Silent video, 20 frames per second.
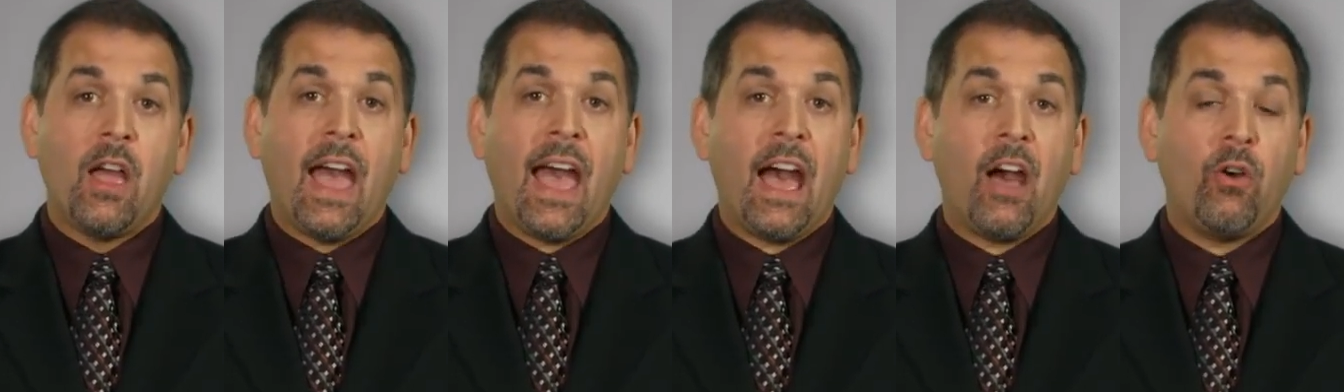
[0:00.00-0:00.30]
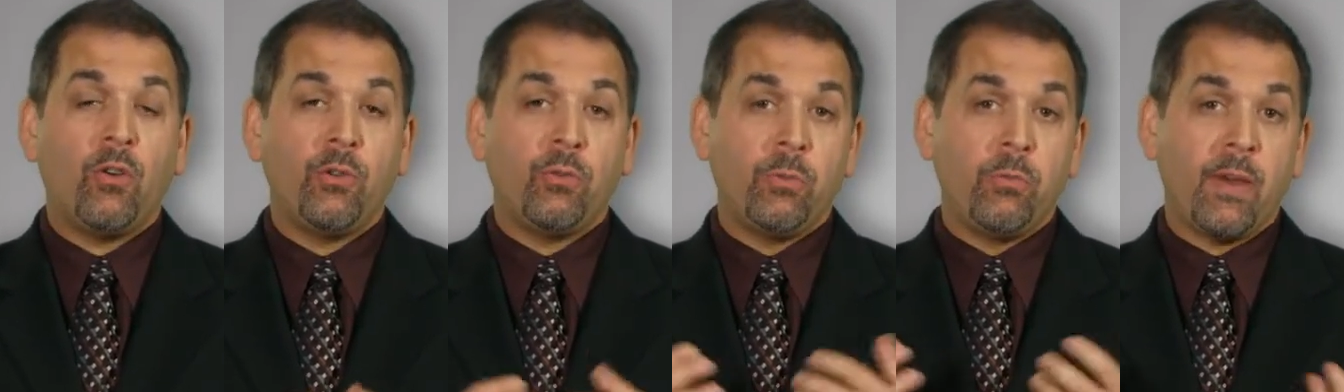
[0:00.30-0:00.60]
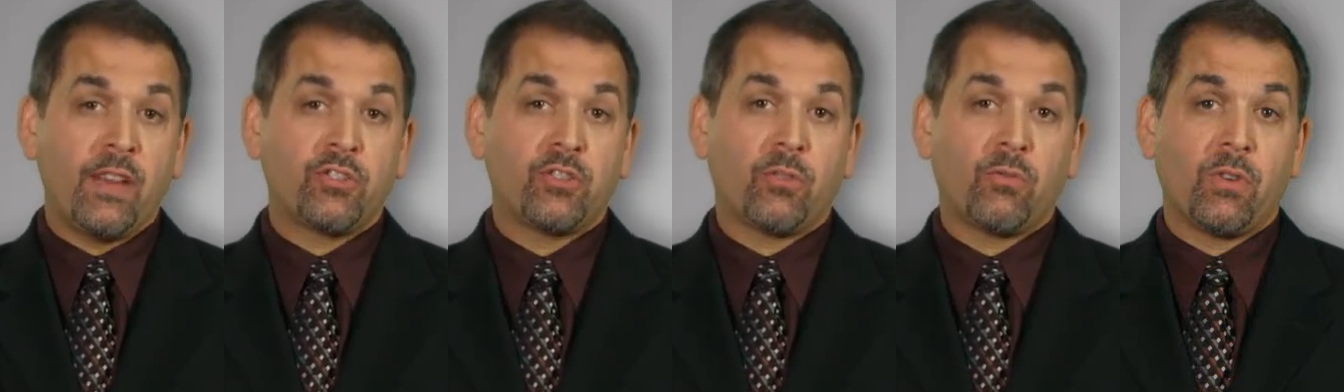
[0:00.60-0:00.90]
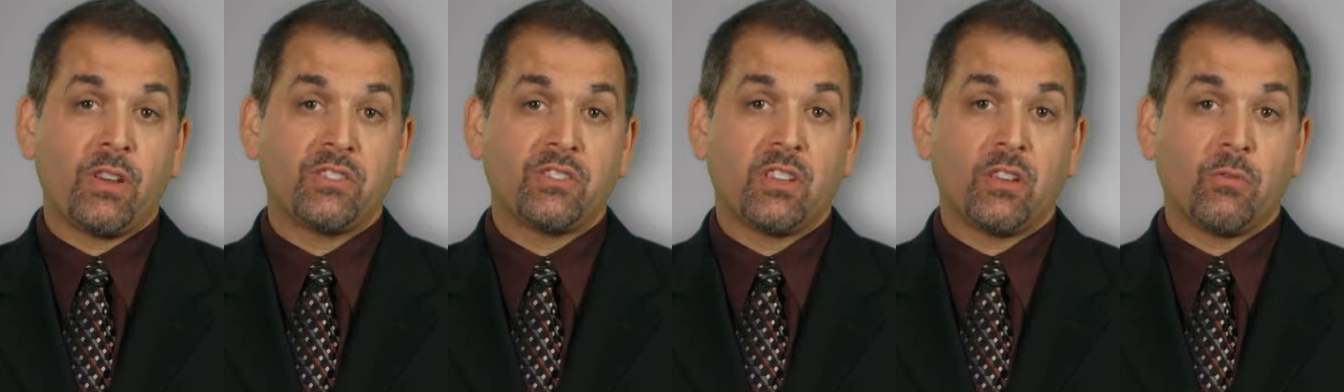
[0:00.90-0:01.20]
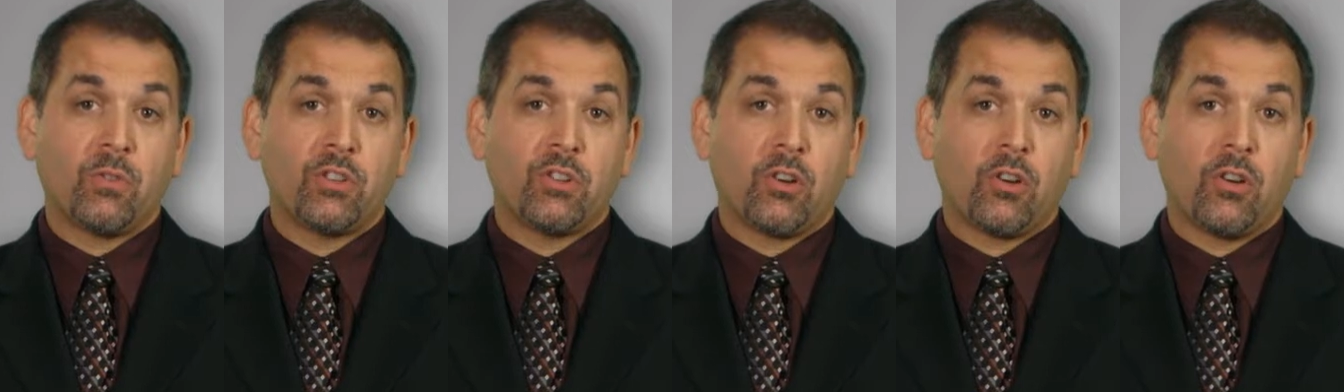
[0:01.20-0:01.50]
how do we measure risk
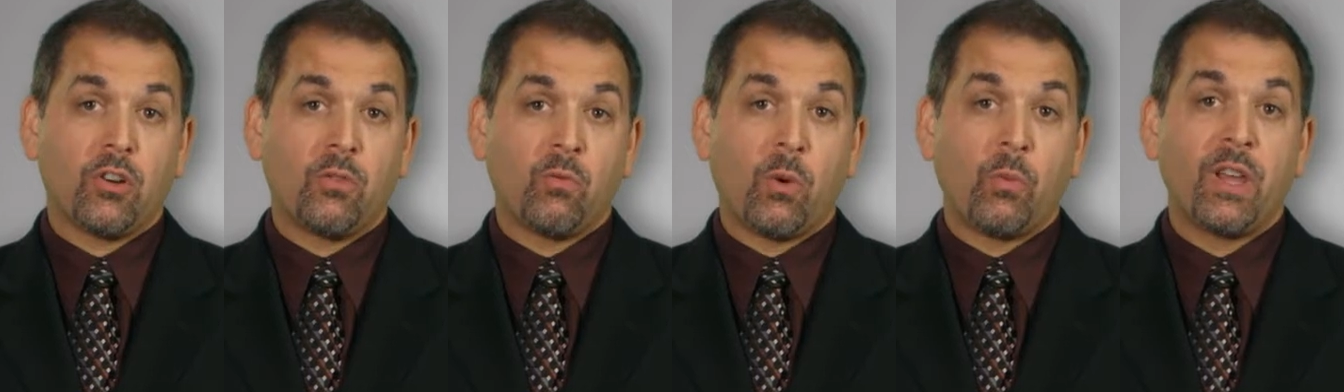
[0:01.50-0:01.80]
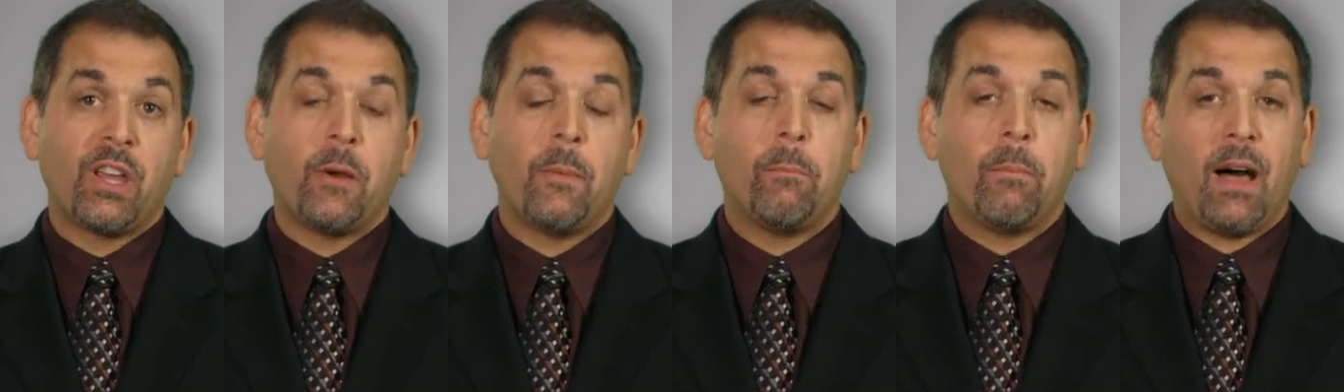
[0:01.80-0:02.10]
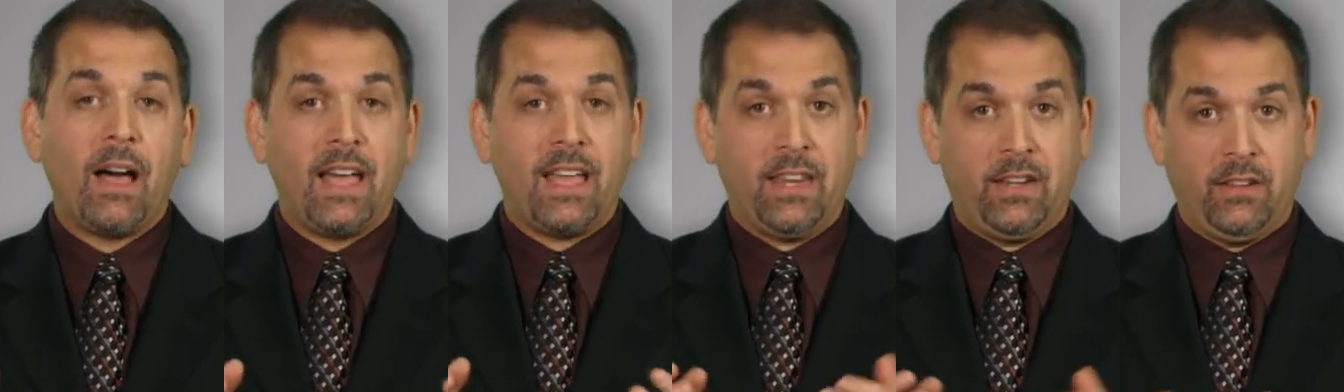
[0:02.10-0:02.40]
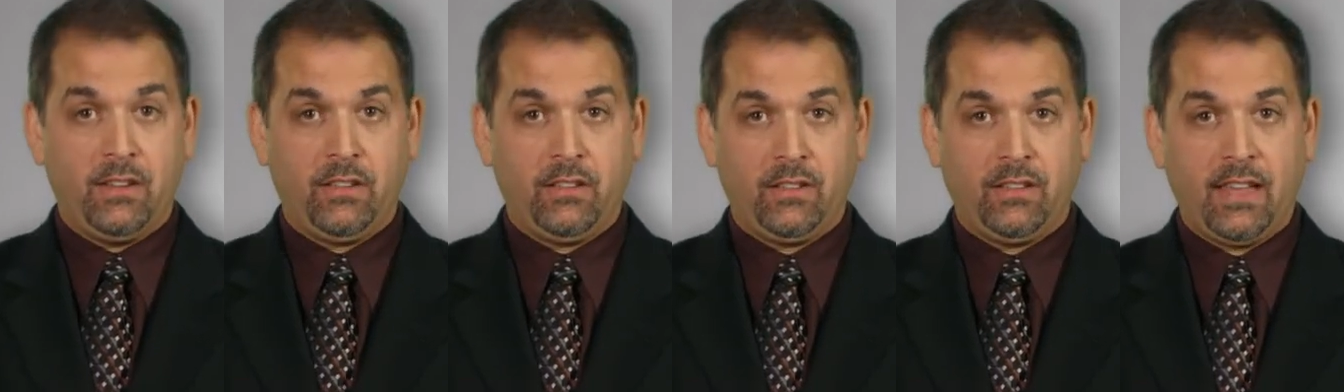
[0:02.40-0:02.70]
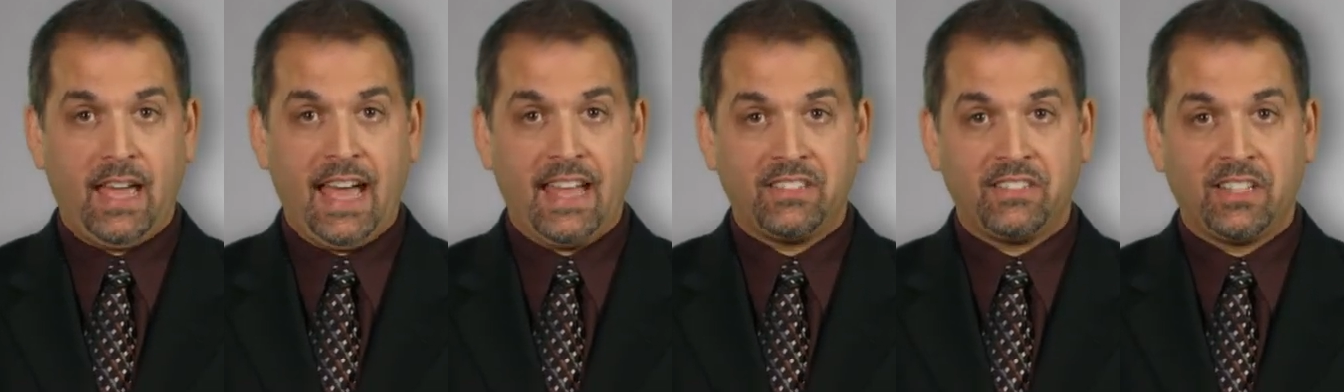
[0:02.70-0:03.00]
and return when we combine
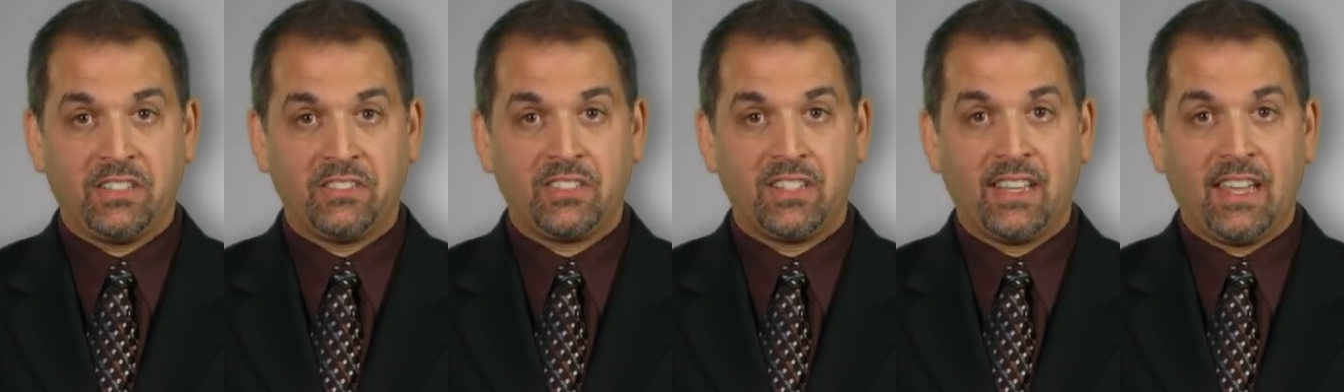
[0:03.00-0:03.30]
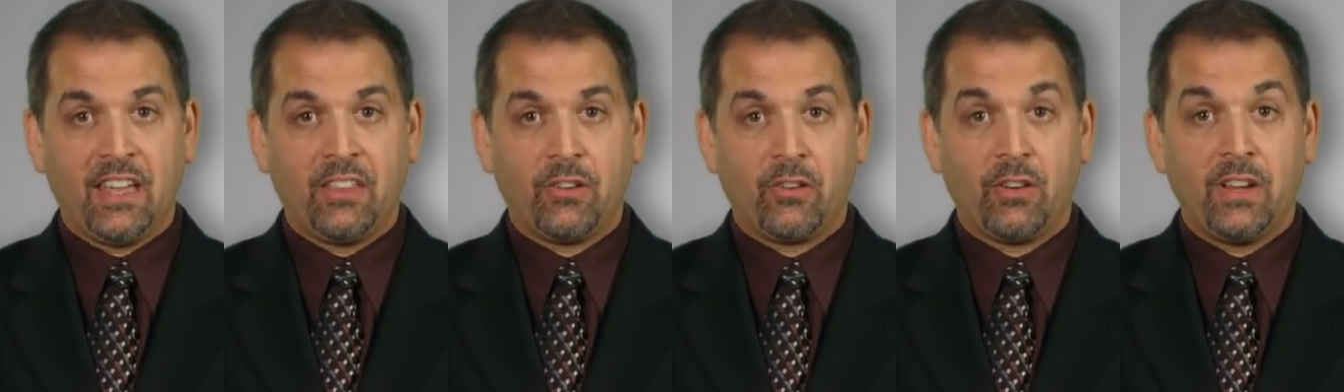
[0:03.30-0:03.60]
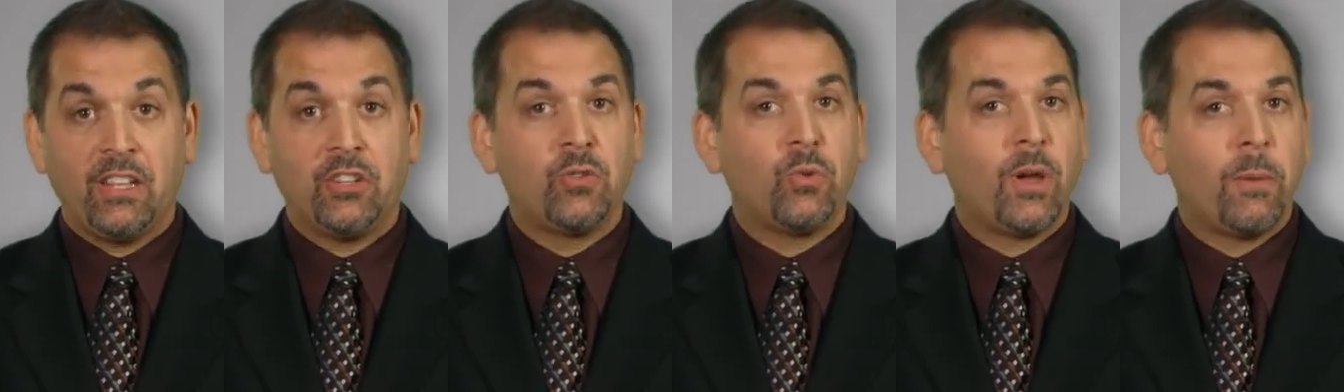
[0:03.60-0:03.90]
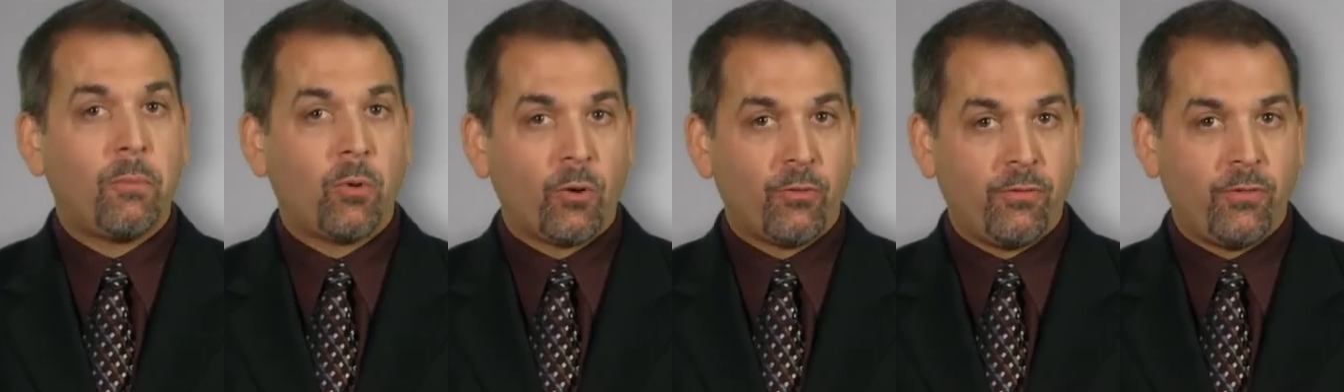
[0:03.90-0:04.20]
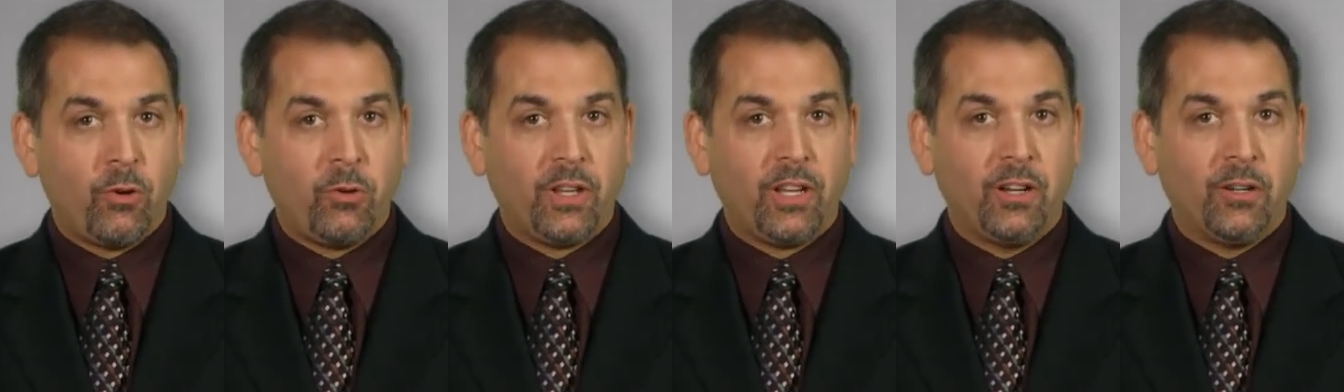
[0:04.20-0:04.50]
assets together into a
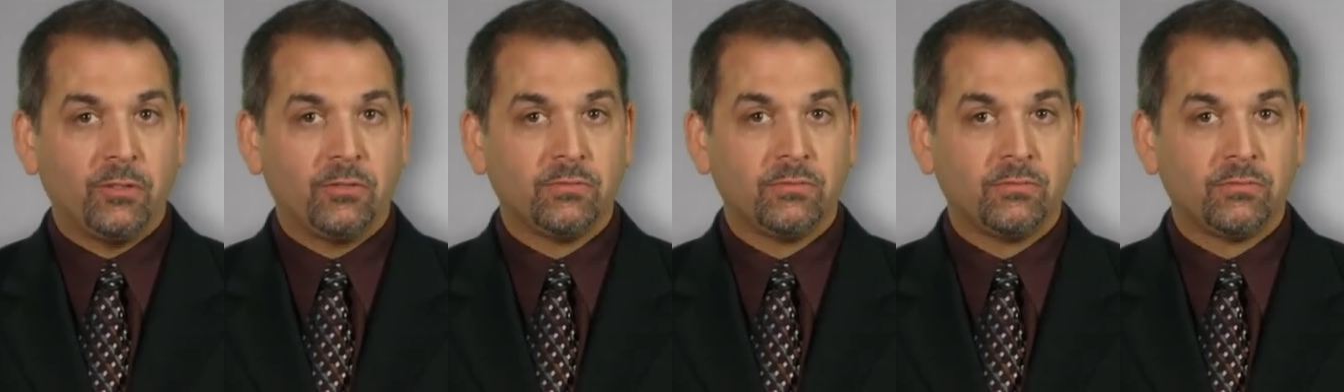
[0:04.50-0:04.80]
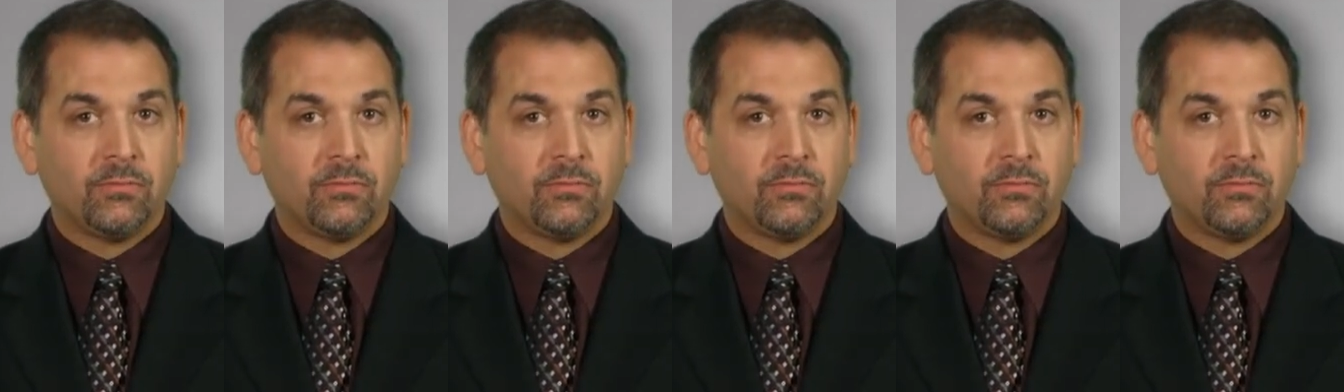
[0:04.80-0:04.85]
portfolio.